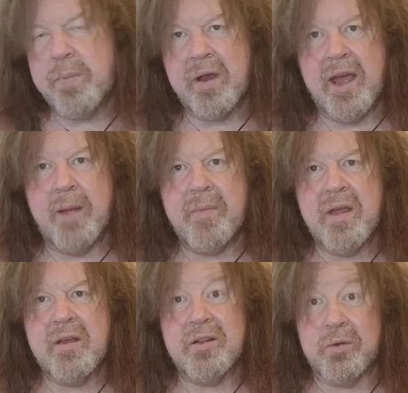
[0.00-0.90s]
But
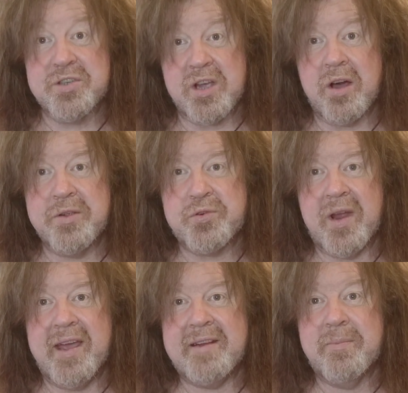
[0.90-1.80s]
Ulzana's
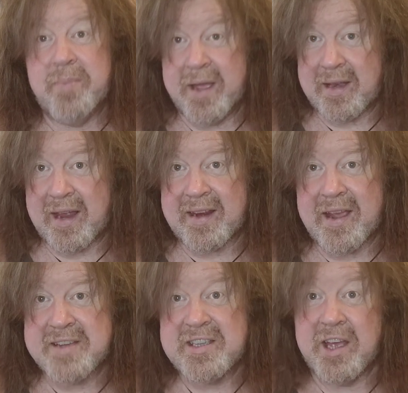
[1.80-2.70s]
Raid, Burt
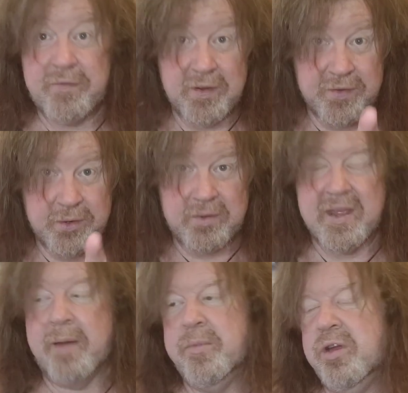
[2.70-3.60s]
Lancaster, I've
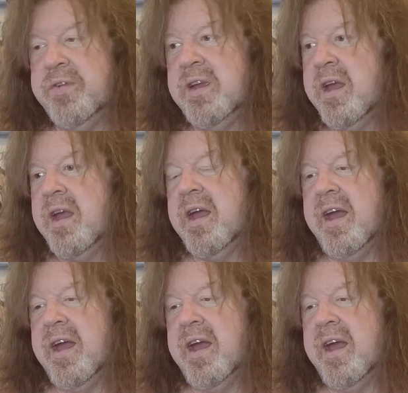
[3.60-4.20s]
reviewed that movie,